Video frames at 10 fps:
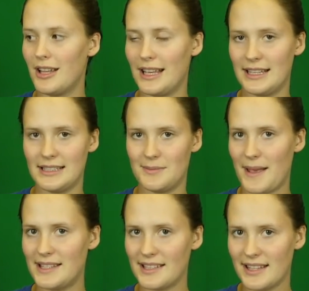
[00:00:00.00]
is
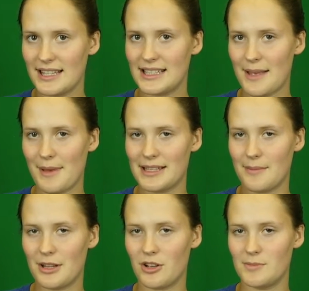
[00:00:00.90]
basically the same,
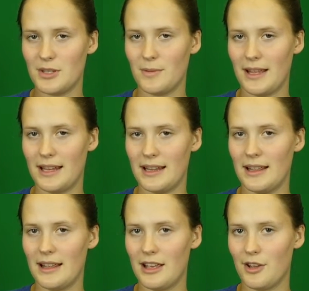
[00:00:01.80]
except it goes between
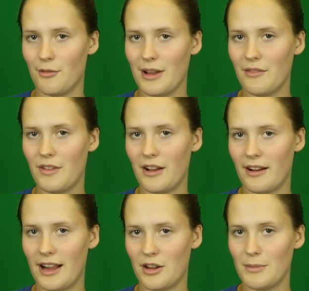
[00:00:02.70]
your ring
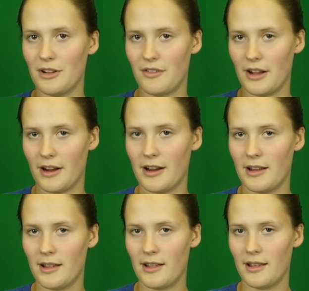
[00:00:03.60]
finger and your middle finger,
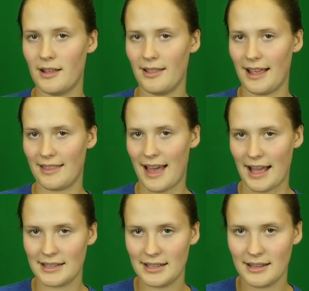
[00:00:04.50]
like
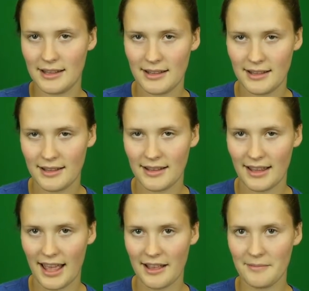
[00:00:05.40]
that.
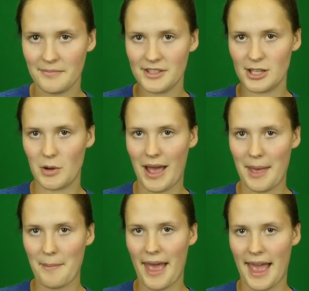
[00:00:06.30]
Okay, so
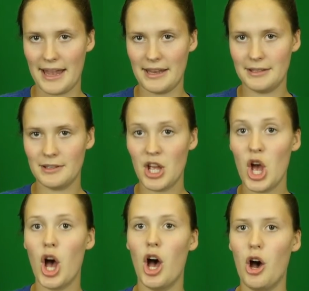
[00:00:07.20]
M, N.
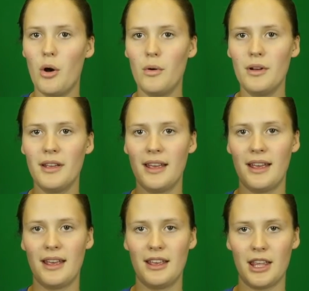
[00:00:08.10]
O,
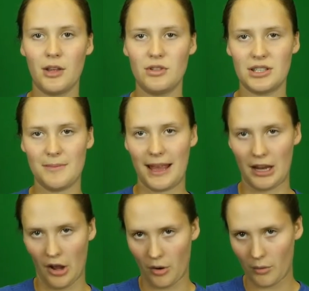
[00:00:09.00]
you just make
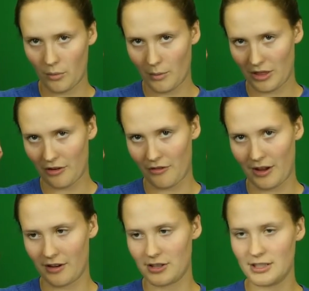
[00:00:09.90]
an O with your
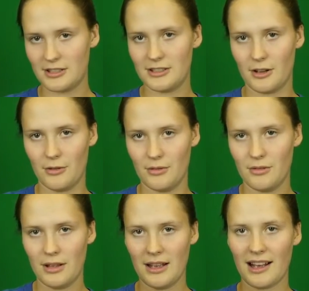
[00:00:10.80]
fingers. So
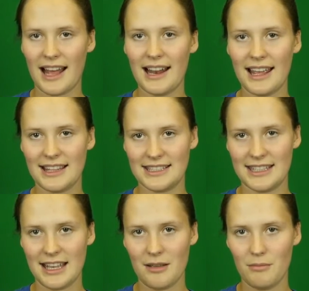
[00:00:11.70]
kind of like the
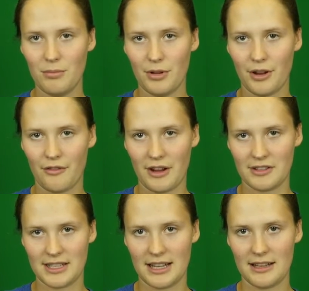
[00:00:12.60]
C, pull your
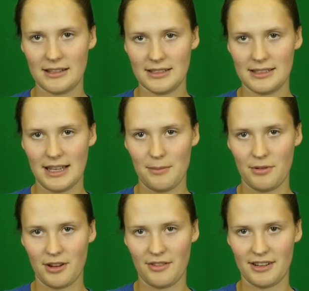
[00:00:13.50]
fingers in. C,
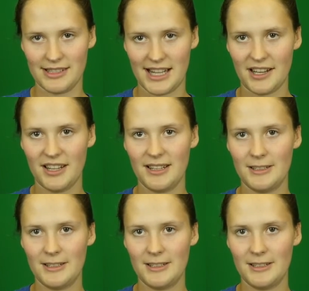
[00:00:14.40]
pull your fingers in.